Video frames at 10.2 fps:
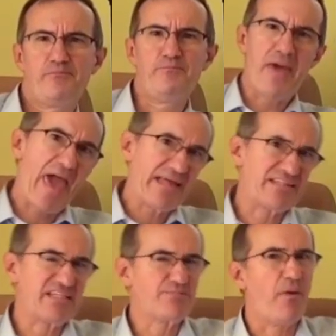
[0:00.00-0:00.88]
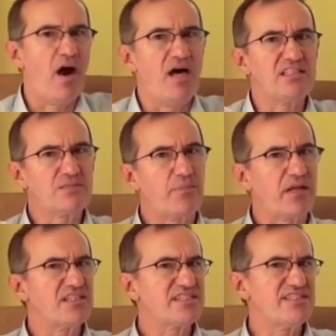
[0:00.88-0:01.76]
bad response, but
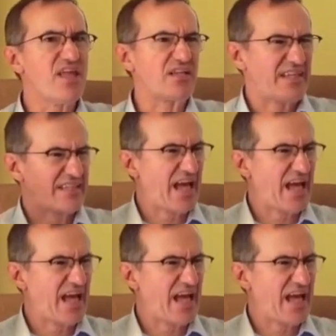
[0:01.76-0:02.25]
it's not that